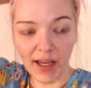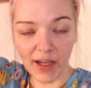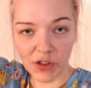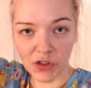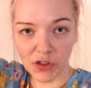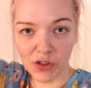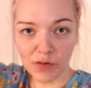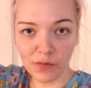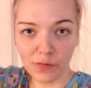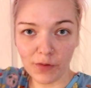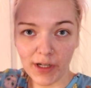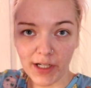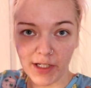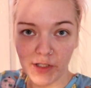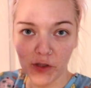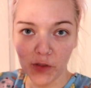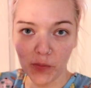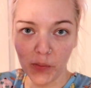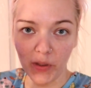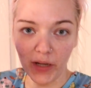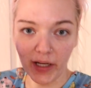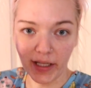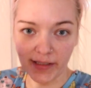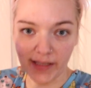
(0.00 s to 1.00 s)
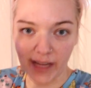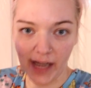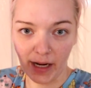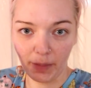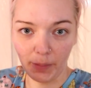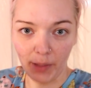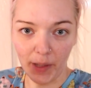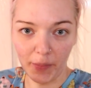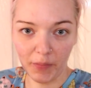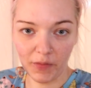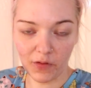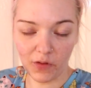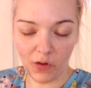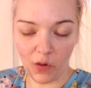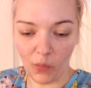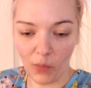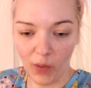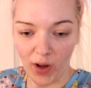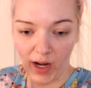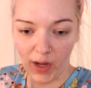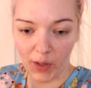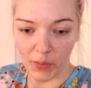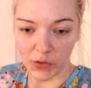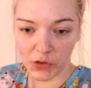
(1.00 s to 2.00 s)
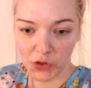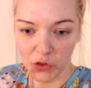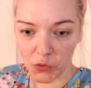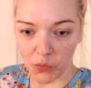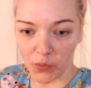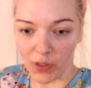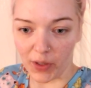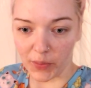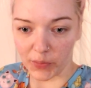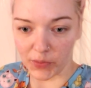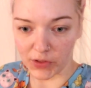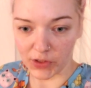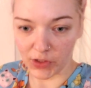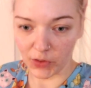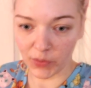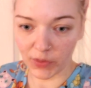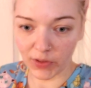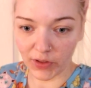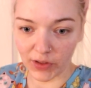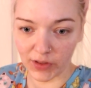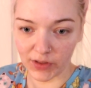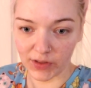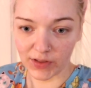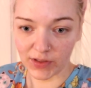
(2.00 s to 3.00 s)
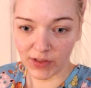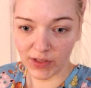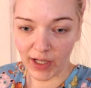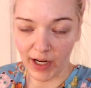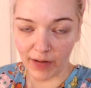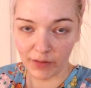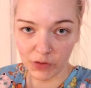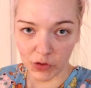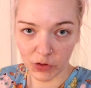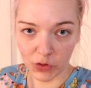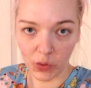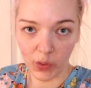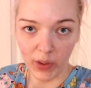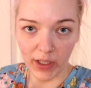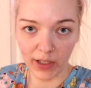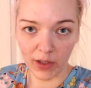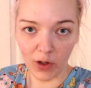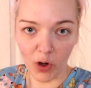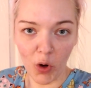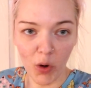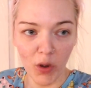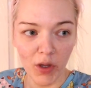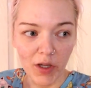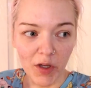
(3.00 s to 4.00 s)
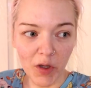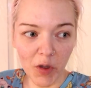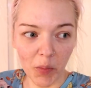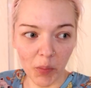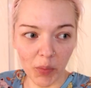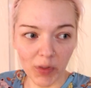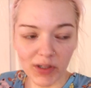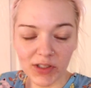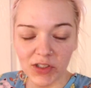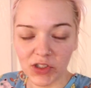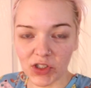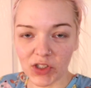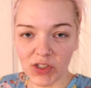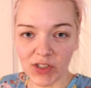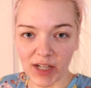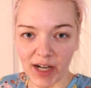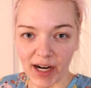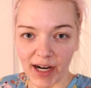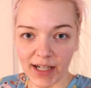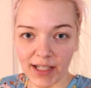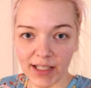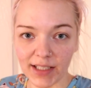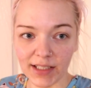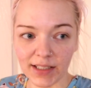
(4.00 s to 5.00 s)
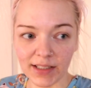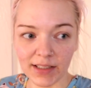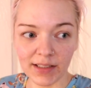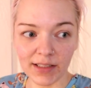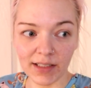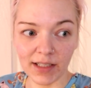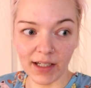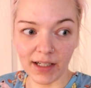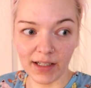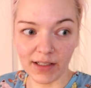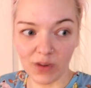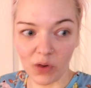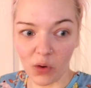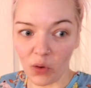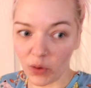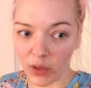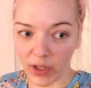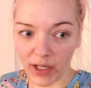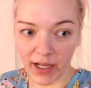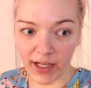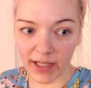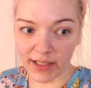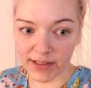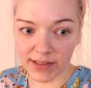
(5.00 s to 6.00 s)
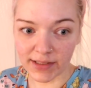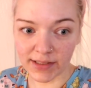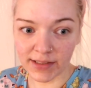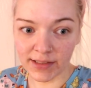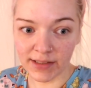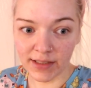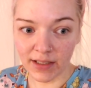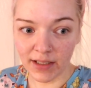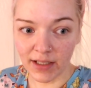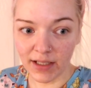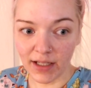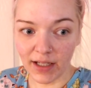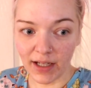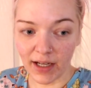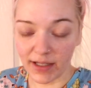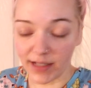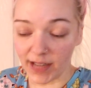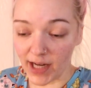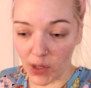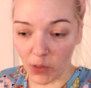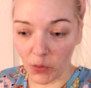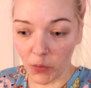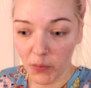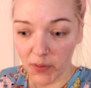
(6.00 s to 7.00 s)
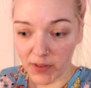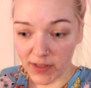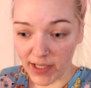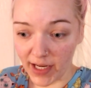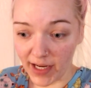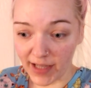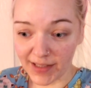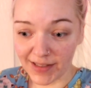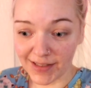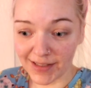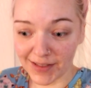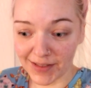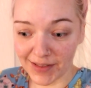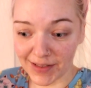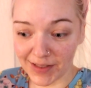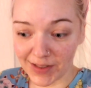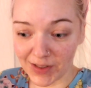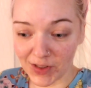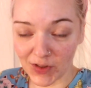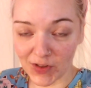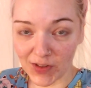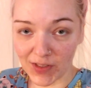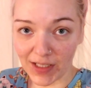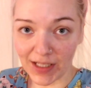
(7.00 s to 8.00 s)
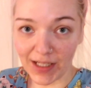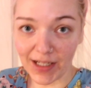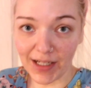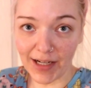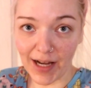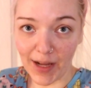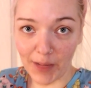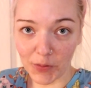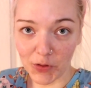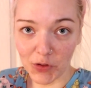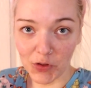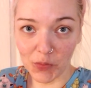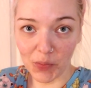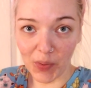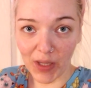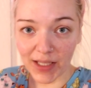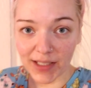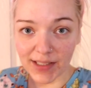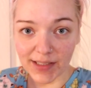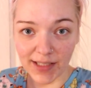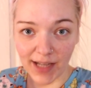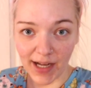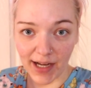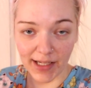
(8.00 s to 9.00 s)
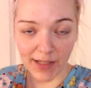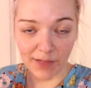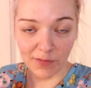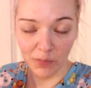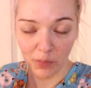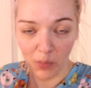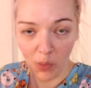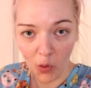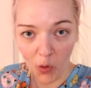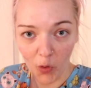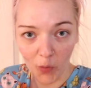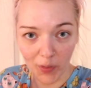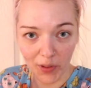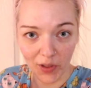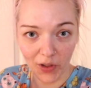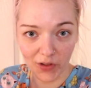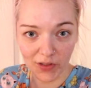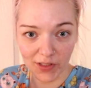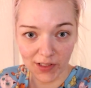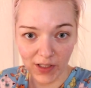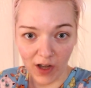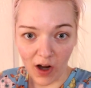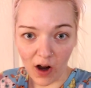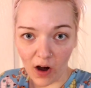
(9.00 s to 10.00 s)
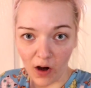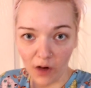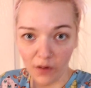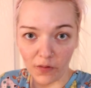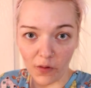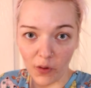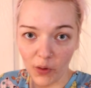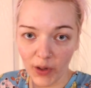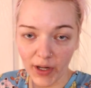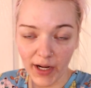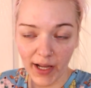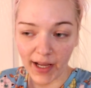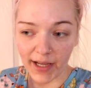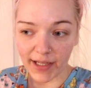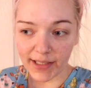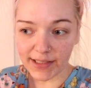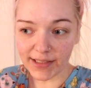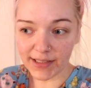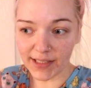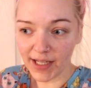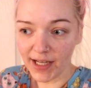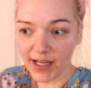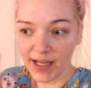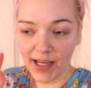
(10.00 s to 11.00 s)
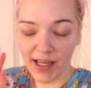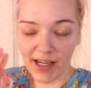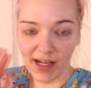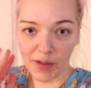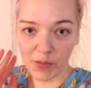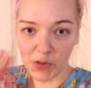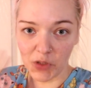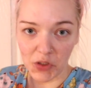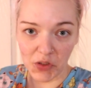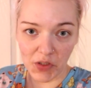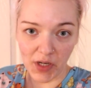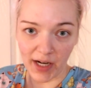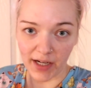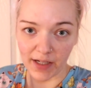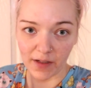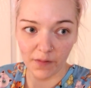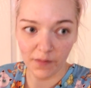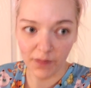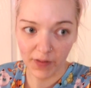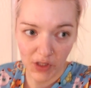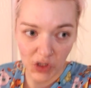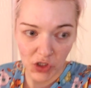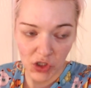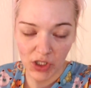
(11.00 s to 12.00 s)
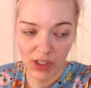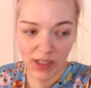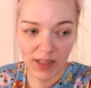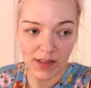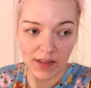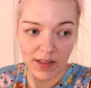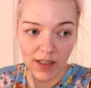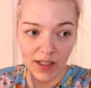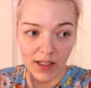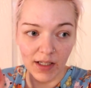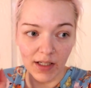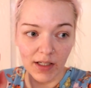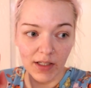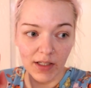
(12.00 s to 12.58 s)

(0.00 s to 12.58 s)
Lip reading: I should have really just put like time lapses on while I was doing what I was doing because I've done quite a lot. But it's just tidying and organising, and now upstairs it's just an absolute pigsty even more because it's half organised and I'm too tired to finish it.